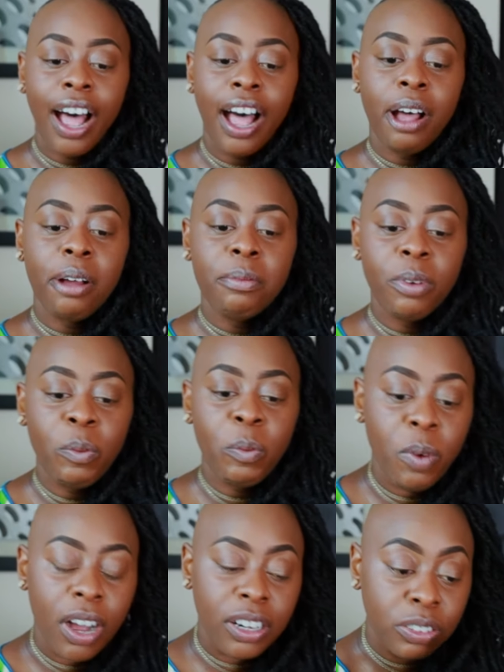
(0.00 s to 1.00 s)
um,
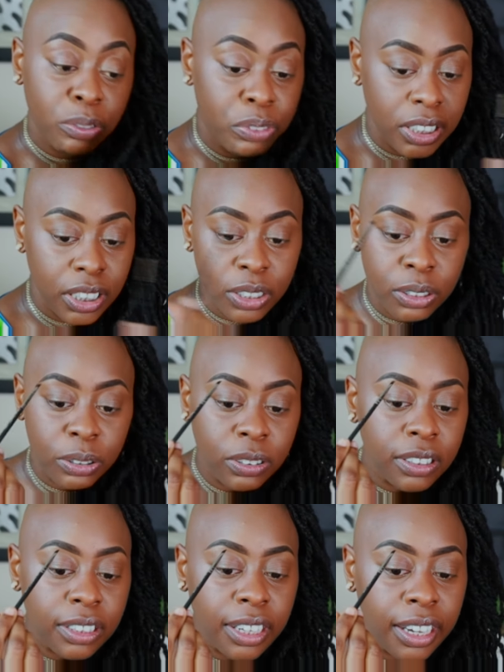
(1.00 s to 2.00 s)
one really
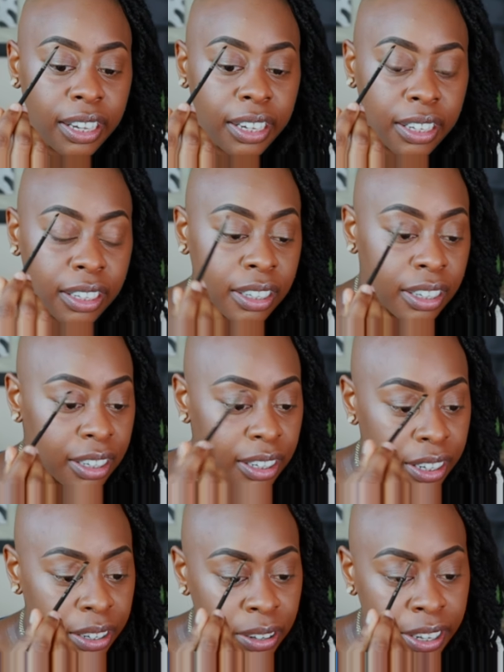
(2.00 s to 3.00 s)
cool thing
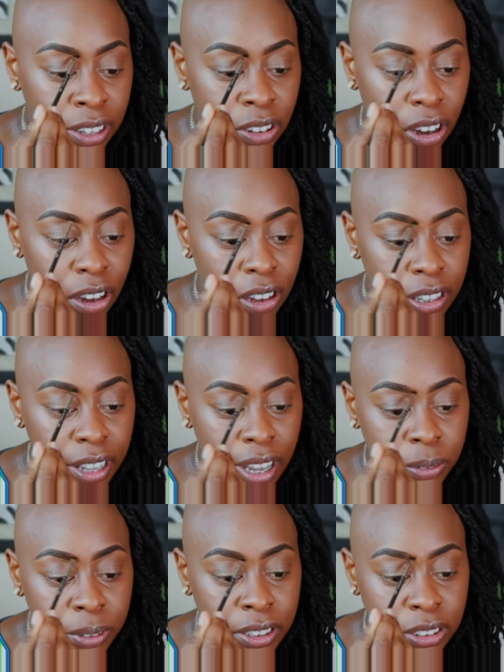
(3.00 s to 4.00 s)
in all
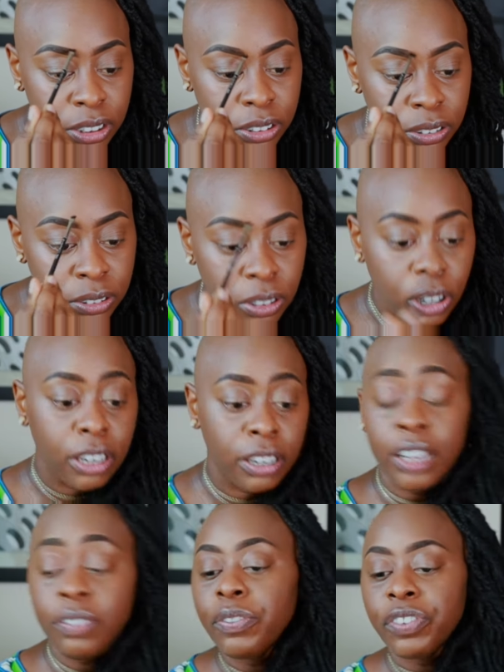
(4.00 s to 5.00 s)
that we do, or
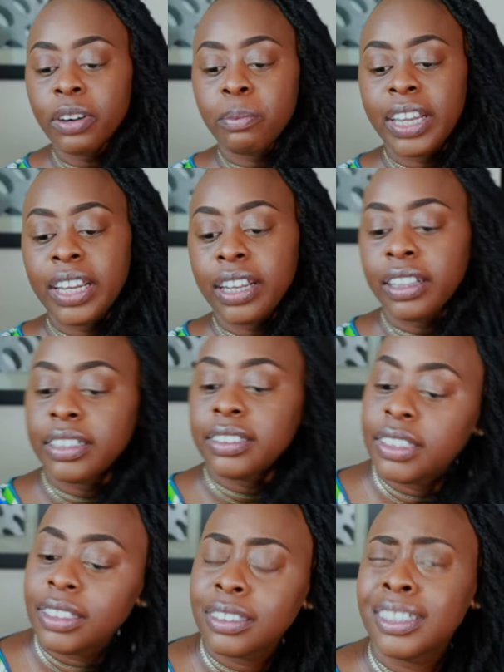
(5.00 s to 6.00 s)
even for me in this
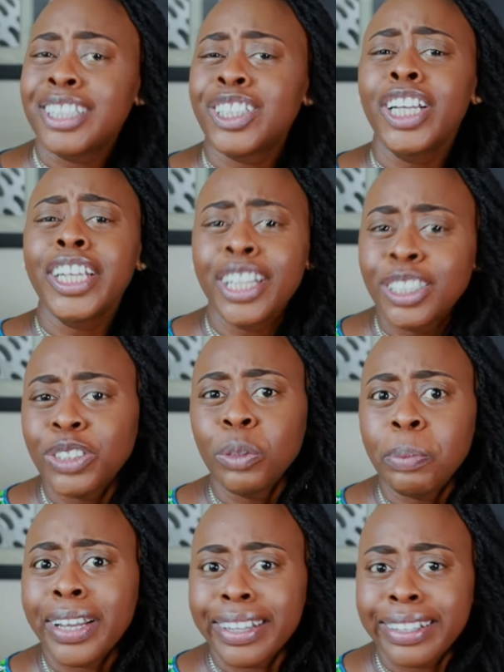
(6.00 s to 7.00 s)
season, is looking
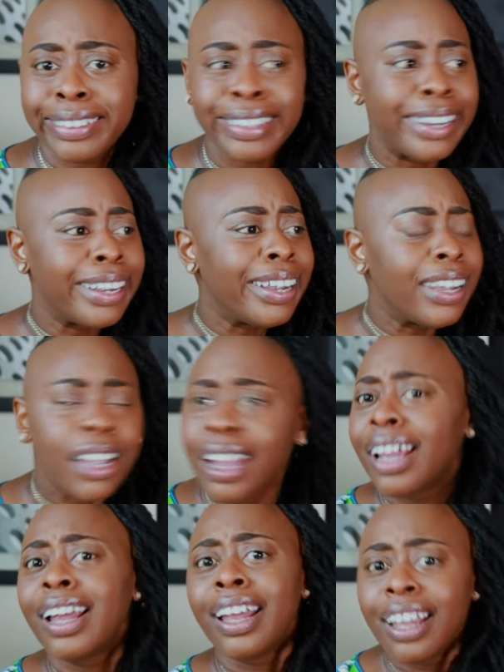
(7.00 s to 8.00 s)
stupid.
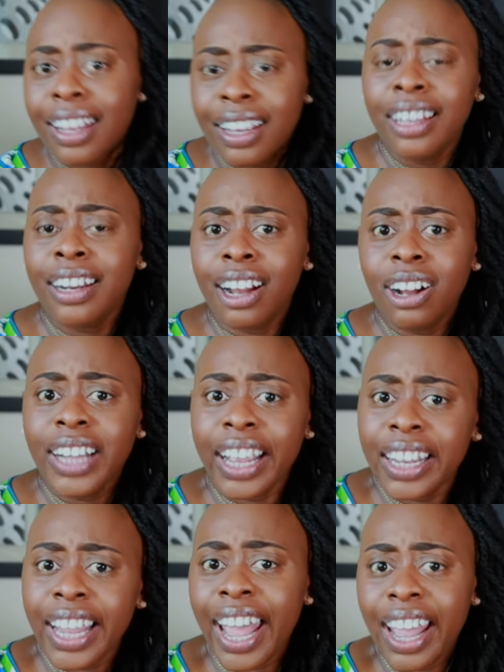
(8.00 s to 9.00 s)
You know,
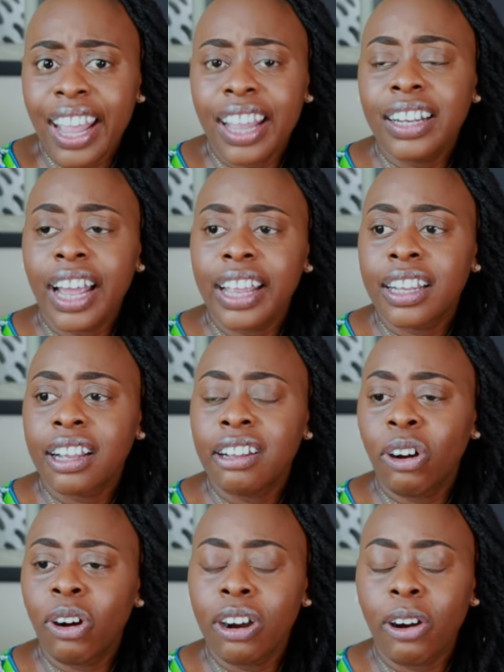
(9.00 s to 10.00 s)
like hey, like
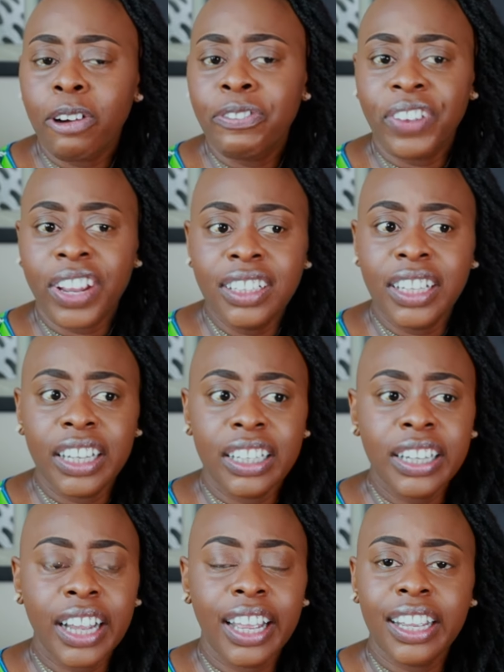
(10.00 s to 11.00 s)
or or failing.
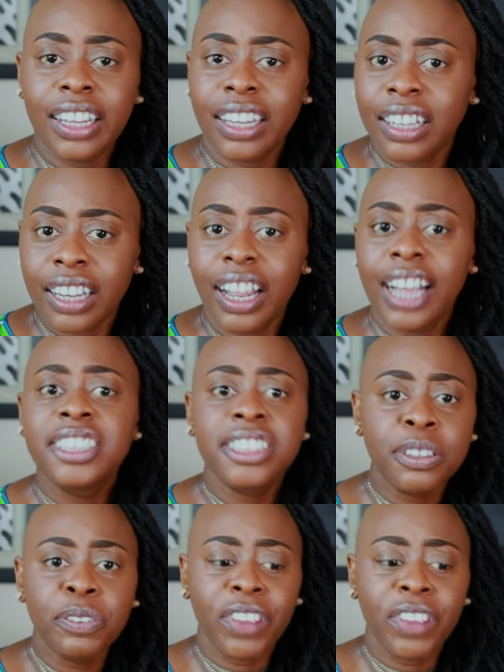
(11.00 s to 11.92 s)
Like I just